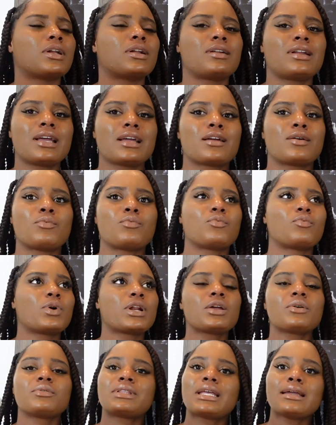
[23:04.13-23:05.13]
Nigga, what
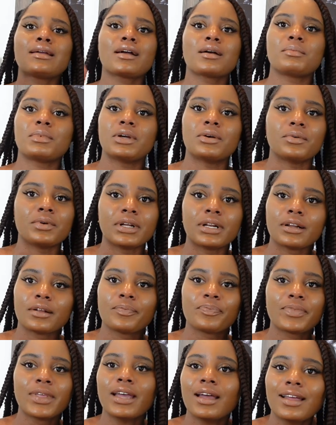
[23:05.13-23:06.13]
do you think I'm
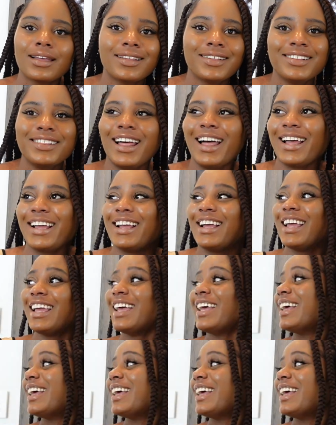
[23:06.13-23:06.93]
doing?